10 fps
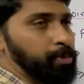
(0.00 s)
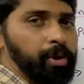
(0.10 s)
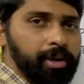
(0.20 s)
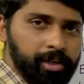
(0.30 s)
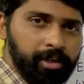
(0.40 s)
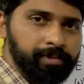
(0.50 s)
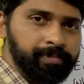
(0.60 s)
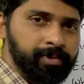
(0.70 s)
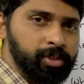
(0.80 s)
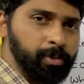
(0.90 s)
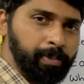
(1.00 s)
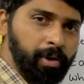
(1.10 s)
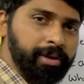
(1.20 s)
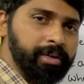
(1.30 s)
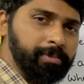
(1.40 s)
pointer. So
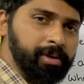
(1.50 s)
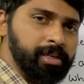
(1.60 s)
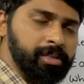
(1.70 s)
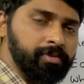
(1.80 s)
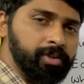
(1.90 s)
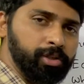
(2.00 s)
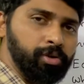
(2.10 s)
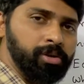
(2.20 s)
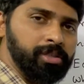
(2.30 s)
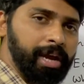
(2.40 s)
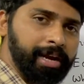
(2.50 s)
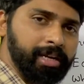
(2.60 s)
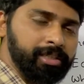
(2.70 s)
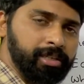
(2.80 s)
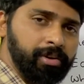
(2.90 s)
pointer means which holds the
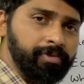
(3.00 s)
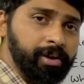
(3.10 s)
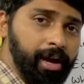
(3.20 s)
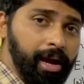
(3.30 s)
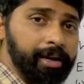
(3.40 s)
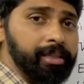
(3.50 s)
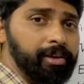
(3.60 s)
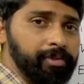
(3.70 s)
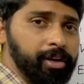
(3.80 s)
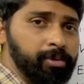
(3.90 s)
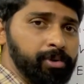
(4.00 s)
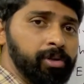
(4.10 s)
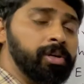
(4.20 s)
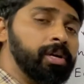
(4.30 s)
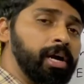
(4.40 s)
address of another
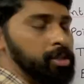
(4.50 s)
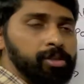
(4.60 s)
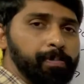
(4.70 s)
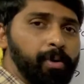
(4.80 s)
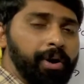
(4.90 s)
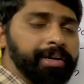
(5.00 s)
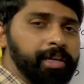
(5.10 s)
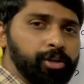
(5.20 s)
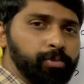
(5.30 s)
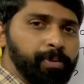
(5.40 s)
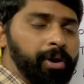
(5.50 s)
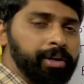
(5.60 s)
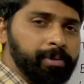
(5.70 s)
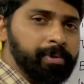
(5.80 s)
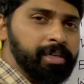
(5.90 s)
variable. So pointer to
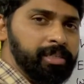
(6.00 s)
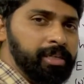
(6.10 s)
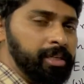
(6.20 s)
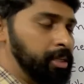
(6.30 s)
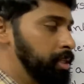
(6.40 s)
pointer means